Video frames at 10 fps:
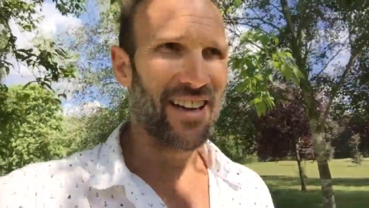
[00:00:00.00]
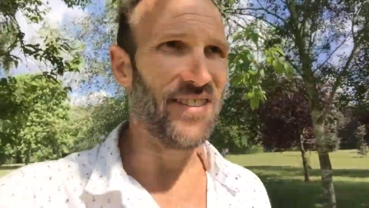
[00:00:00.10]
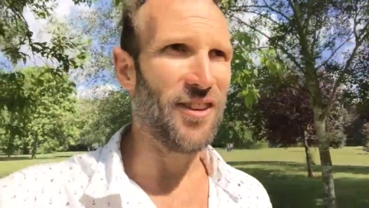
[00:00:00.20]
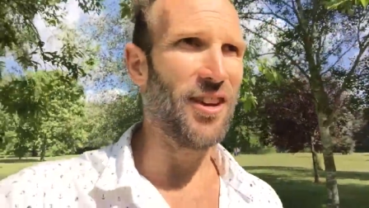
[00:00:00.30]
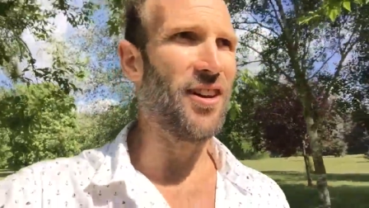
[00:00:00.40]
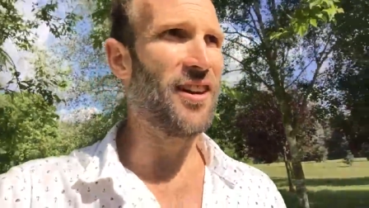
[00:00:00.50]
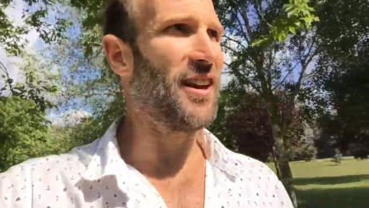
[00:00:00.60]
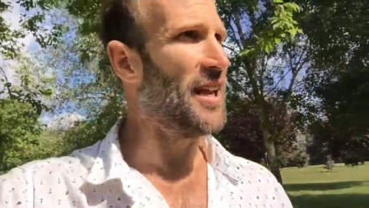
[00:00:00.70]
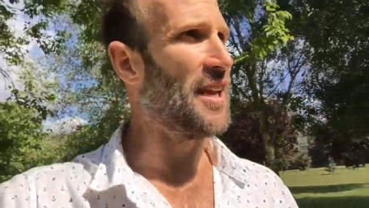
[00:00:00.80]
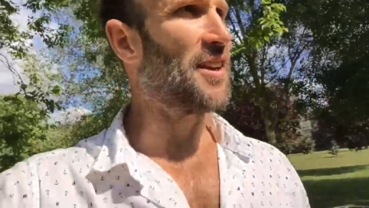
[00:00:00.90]
in the
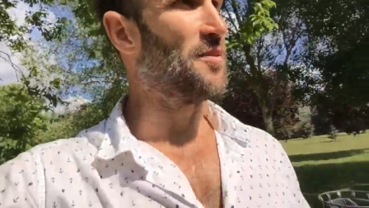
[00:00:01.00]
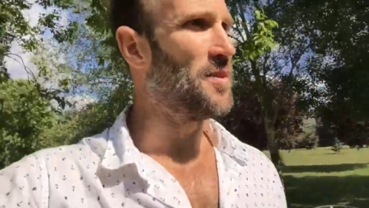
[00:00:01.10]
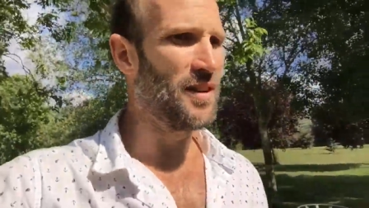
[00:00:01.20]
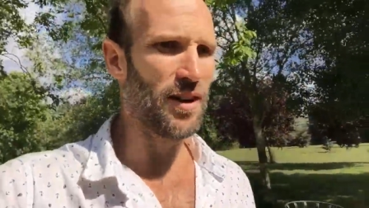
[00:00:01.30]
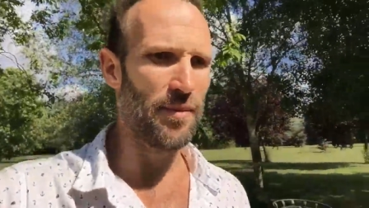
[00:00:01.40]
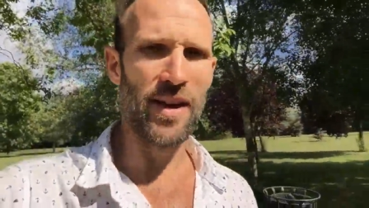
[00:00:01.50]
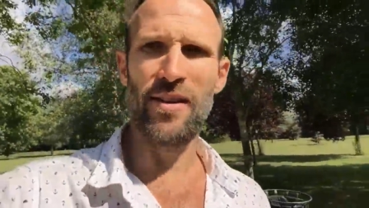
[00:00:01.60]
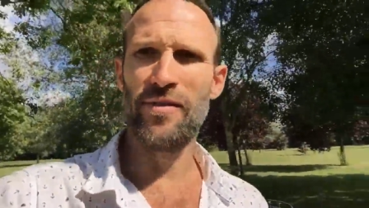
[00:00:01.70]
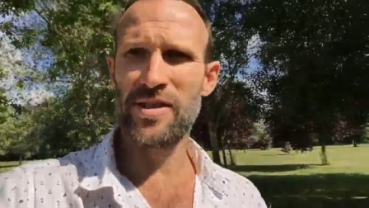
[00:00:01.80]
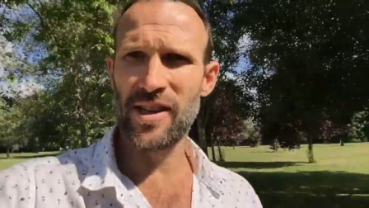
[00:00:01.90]
United Kingdom. I'm
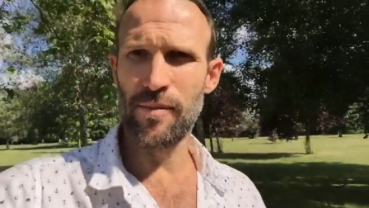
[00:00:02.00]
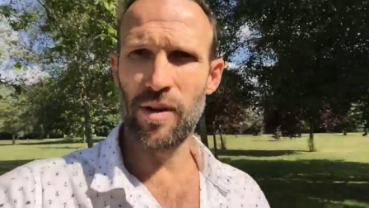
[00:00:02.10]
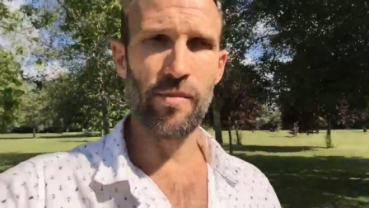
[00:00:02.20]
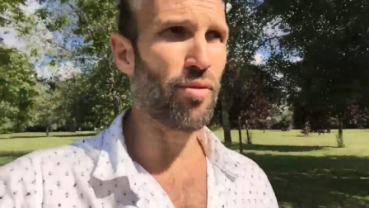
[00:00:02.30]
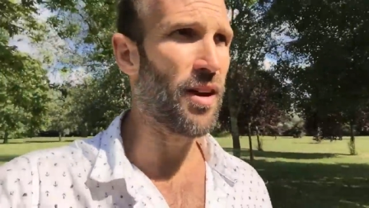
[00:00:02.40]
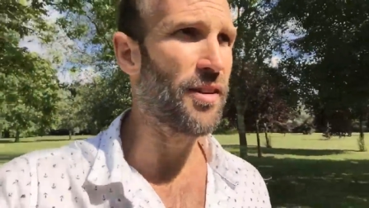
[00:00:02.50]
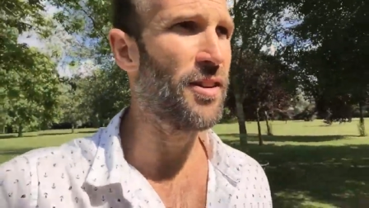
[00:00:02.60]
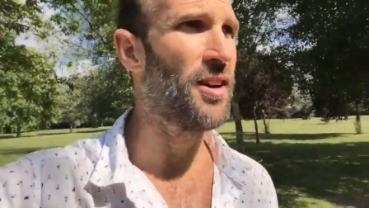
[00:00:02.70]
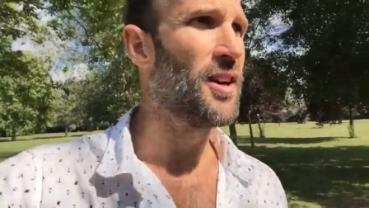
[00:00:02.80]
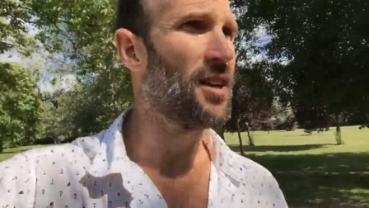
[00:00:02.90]
here visiting my brother
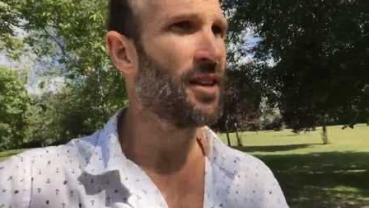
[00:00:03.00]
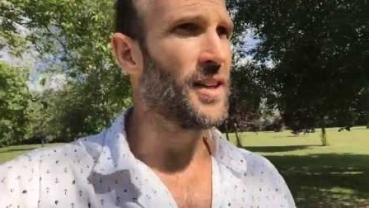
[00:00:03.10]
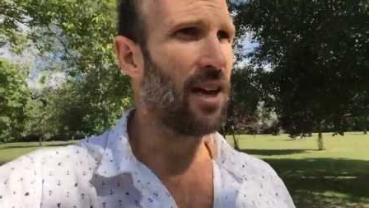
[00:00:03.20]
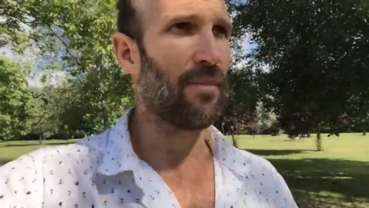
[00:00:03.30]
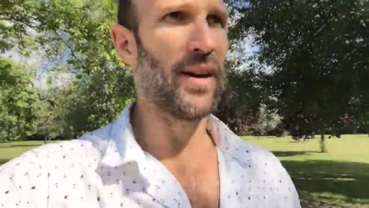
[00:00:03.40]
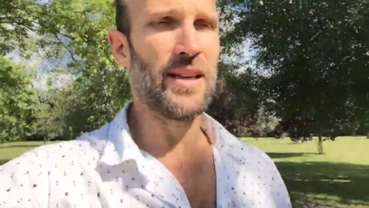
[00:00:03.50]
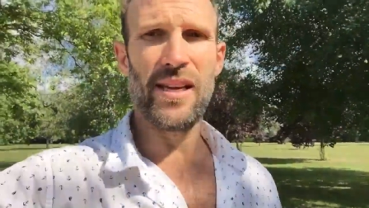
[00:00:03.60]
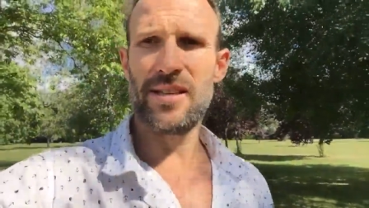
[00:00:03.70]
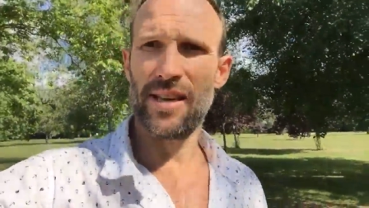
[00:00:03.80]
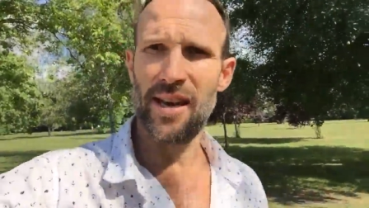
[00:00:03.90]
and my
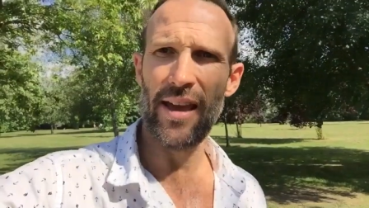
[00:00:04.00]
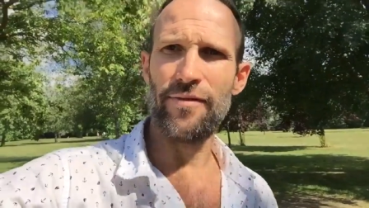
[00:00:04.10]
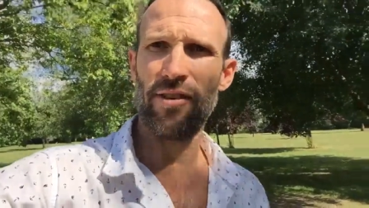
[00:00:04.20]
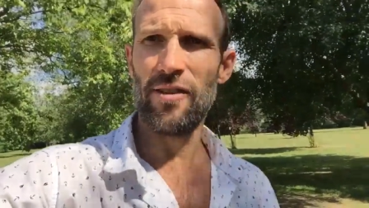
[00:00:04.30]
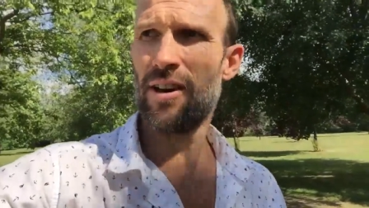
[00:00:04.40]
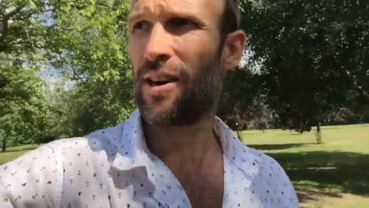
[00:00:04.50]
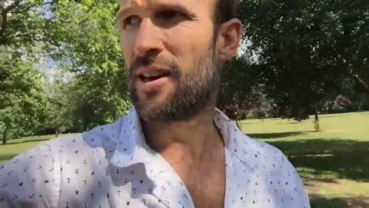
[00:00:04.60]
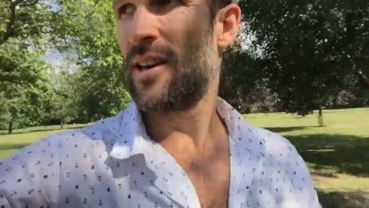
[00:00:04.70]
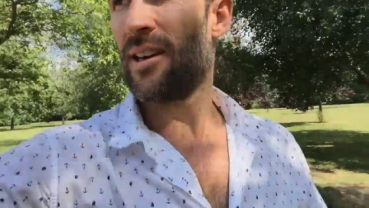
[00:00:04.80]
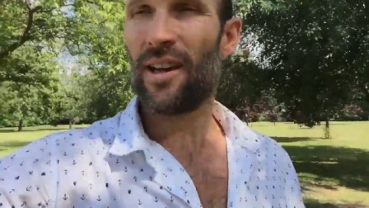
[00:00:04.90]
niece and nephew,
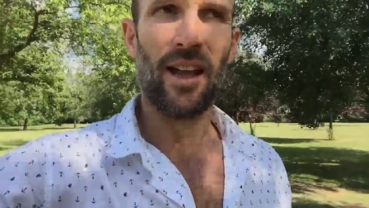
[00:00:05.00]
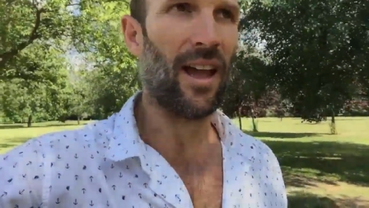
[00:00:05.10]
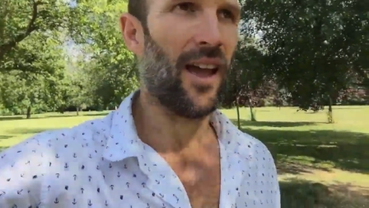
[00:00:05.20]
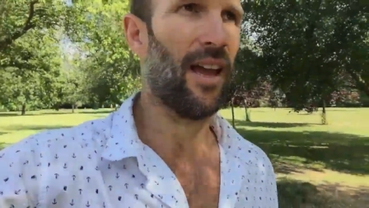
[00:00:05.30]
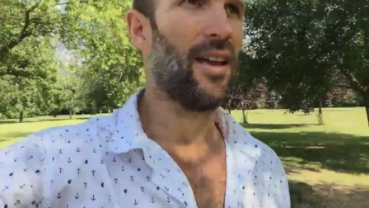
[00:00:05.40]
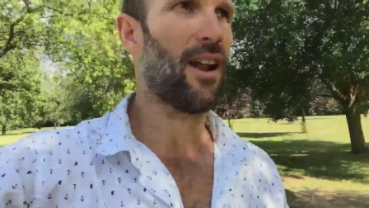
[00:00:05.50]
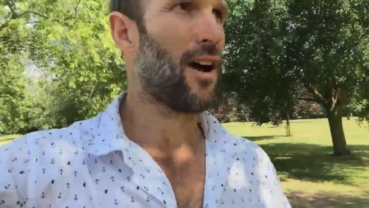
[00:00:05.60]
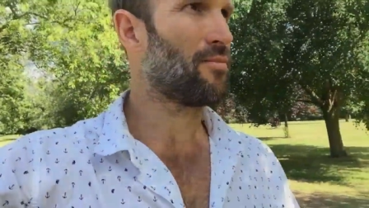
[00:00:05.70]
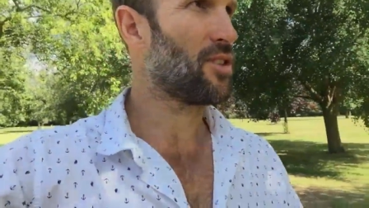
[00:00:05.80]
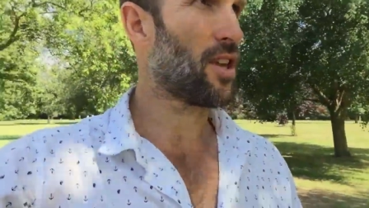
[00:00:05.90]
and
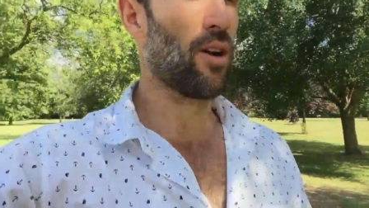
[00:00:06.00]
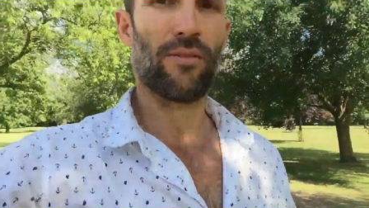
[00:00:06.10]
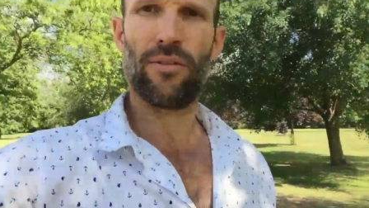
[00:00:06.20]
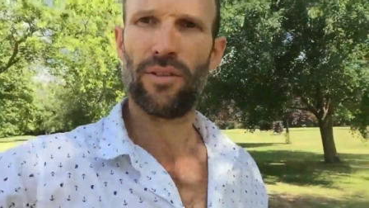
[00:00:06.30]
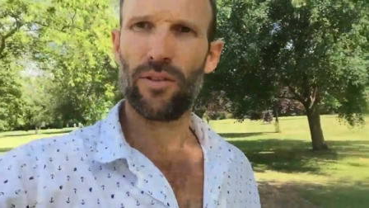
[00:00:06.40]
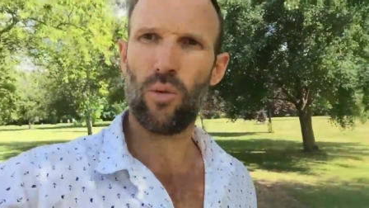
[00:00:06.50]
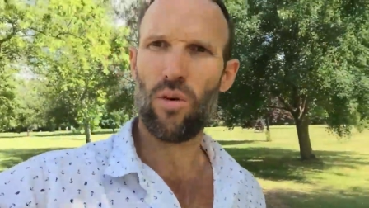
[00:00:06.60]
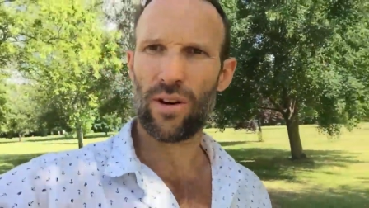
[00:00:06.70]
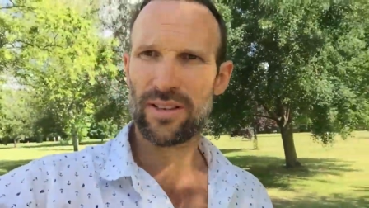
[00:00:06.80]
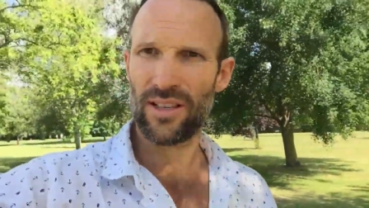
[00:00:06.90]
I'm just going for a little
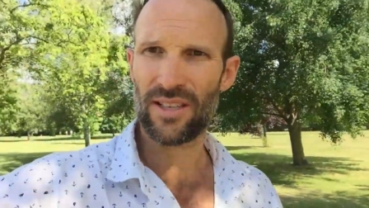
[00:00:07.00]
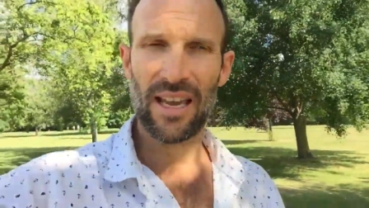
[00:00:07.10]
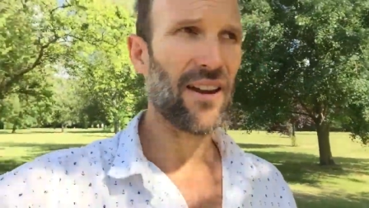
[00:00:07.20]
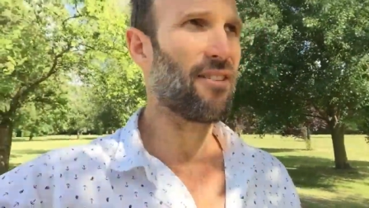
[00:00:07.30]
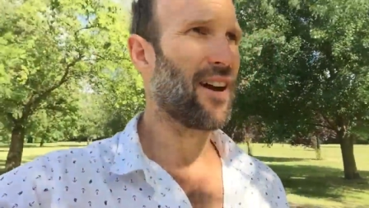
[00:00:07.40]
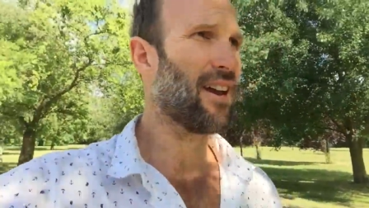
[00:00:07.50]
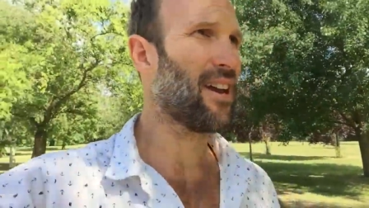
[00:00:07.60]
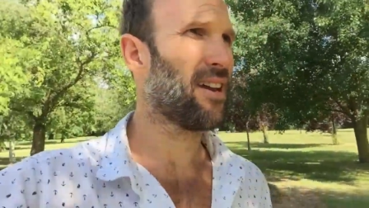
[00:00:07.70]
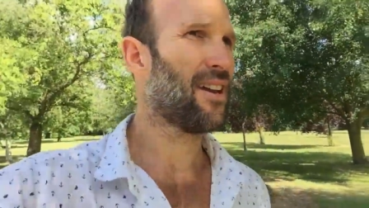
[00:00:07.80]
walk. It's a Saturday.